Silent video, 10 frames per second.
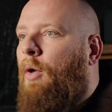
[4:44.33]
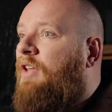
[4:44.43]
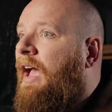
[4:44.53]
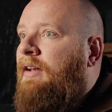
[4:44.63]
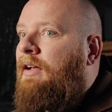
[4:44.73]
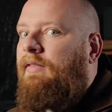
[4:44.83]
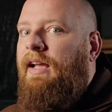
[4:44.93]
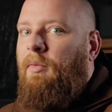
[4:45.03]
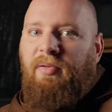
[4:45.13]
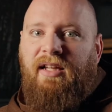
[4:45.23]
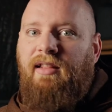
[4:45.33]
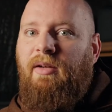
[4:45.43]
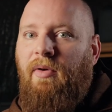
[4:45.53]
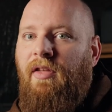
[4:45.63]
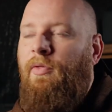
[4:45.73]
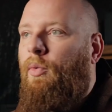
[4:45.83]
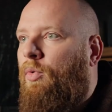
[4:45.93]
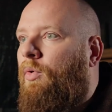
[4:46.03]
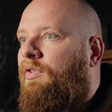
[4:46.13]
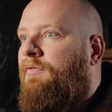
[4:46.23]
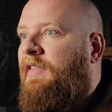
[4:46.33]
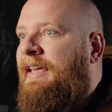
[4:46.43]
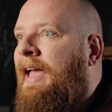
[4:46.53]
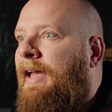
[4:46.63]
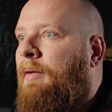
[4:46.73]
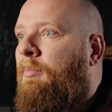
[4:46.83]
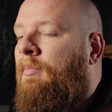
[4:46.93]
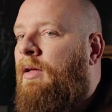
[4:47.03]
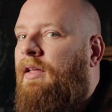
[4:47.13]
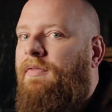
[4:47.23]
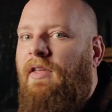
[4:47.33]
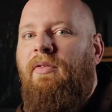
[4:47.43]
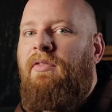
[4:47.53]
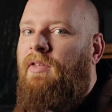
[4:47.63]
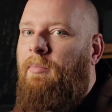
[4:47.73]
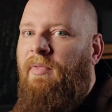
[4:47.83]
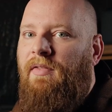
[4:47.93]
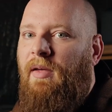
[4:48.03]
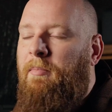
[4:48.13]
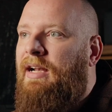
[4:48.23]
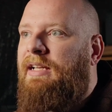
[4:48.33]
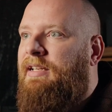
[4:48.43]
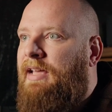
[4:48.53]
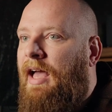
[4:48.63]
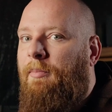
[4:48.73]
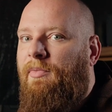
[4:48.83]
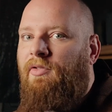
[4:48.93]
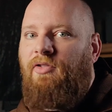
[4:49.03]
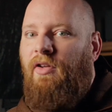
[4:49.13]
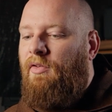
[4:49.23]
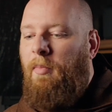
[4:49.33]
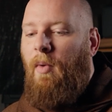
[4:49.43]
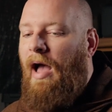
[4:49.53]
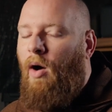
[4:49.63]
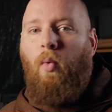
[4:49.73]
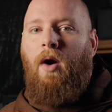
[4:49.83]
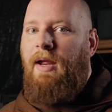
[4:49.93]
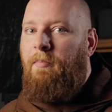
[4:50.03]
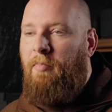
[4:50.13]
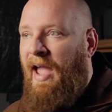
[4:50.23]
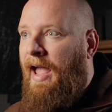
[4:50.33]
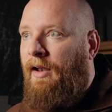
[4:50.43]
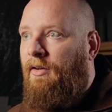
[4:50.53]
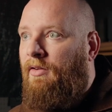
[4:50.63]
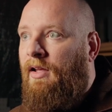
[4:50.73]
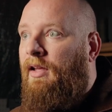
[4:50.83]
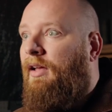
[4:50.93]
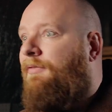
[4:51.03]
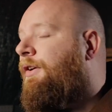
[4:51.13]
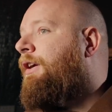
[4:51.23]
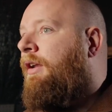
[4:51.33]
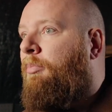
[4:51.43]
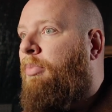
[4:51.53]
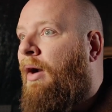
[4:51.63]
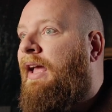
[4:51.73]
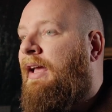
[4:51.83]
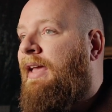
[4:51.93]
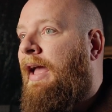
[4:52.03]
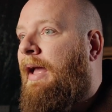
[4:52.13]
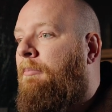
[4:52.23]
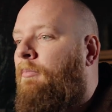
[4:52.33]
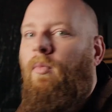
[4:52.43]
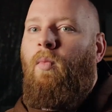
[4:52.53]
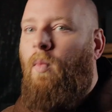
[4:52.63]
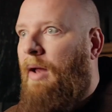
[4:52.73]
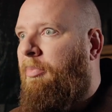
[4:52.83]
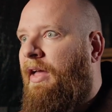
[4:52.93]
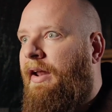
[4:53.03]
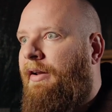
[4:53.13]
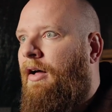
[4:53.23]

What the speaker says: Though technically completely within the rules of the game, this is something that many DMs just outright banned. If you're gonna break a game, why play it at